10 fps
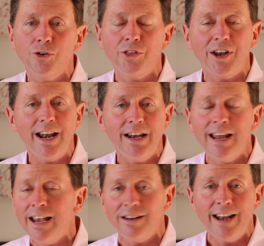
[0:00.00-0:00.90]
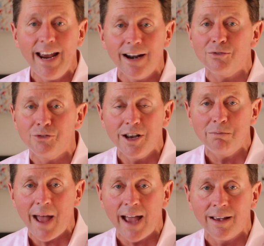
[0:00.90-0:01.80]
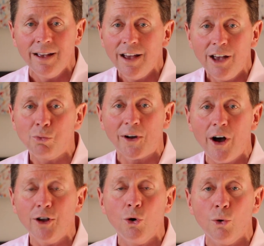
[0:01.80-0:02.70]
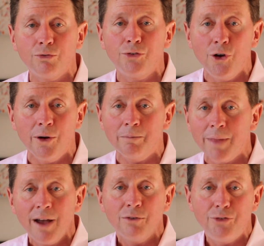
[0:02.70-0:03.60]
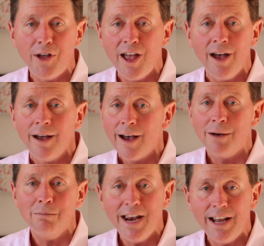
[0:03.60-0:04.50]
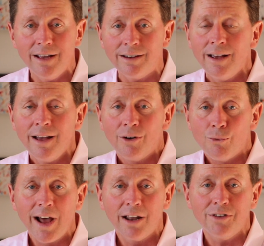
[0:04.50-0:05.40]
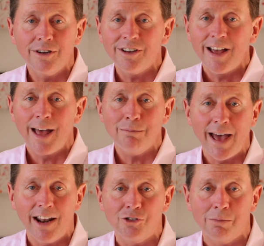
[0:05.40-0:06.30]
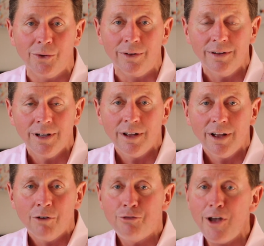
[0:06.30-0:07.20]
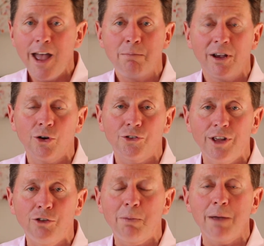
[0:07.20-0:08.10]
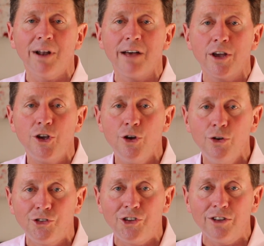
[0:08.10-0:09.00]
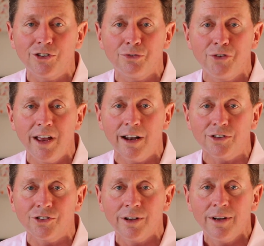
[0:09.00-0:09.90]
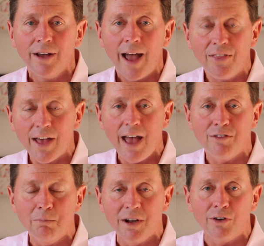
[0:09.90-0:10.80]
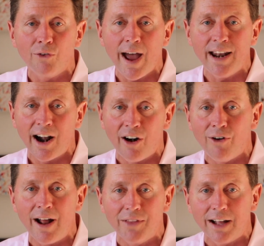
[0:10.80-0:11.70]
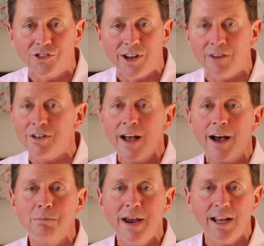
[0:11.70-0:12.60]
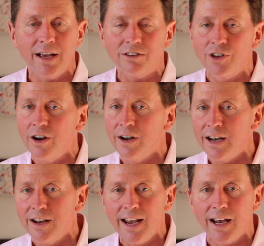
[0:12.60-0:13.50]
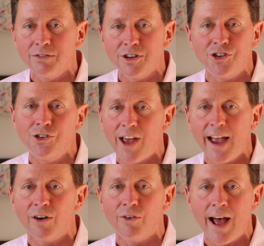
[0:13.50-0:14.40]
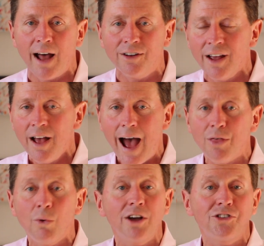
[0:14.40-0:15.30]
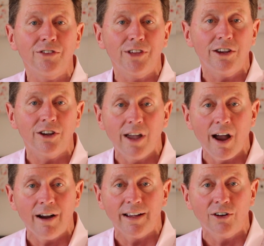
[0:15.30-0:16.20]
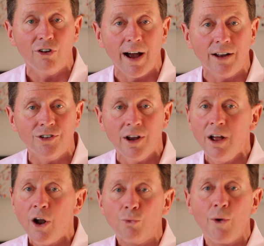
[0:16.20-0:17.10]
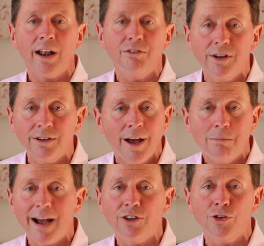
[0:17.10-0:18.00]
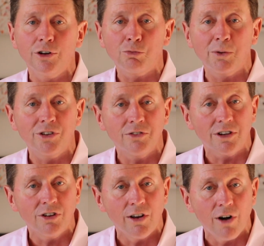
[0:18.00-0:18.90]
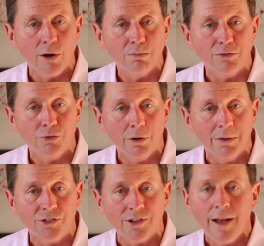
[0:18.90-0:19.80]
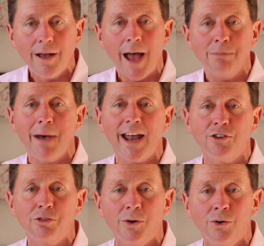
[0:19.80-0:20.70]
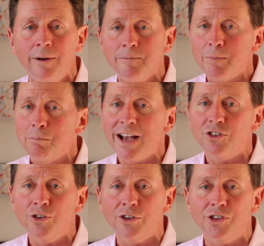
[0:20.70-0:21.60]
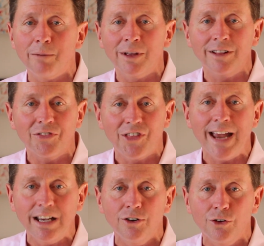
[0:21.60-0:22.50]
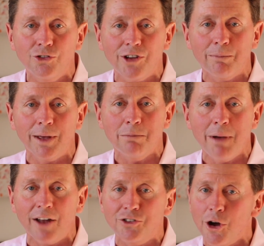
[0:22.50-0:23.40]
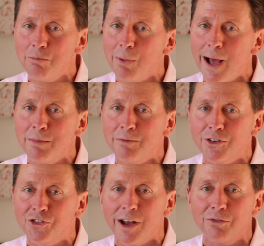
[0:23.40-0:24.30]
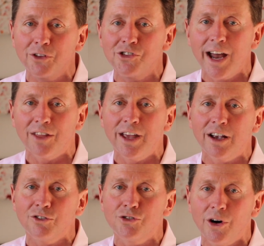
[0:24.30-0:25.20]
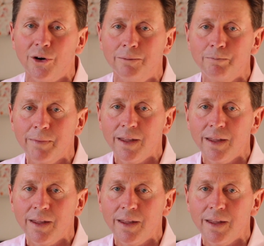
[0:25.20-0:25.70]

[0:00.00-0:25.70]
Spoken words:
sure that any negative feedback is what I call firm, fair, immediate, relevant and manageable. Fair because these people have a huge sense of fairness and they have a bit of a radar around that stuff. Immediate, don't let negative issues hang around, otherwise they think you're carrying a grudge. Relevant, make sure it's specific to their own performance, and manageable, make sure it's something that they can do something about. Don't blame them for stuff that's out of their control.